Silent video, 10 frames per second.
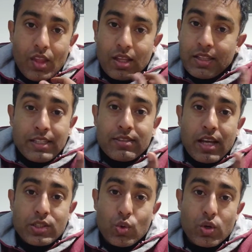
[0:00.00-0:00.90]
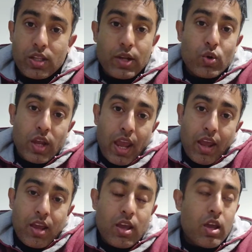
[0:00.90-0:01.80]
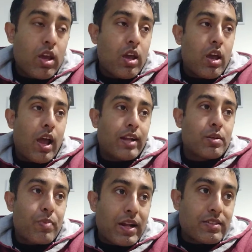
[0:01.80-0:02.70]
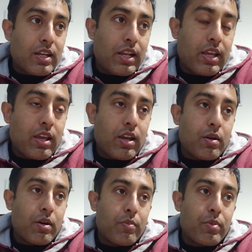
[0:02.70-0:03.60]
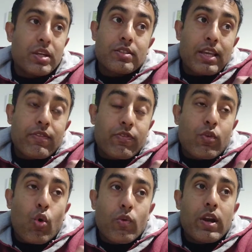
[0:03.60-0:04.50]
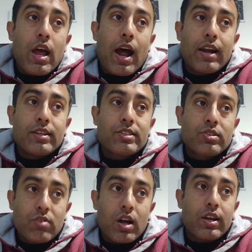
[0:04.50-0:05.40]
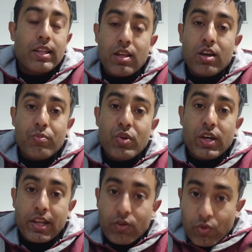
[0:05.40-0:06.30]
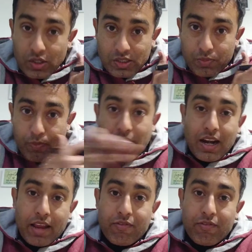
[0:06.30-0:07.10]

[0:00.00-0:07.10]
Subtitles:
These guys don't. They don't care. And surprisingly, because if COVID had struck in their community, it would spread like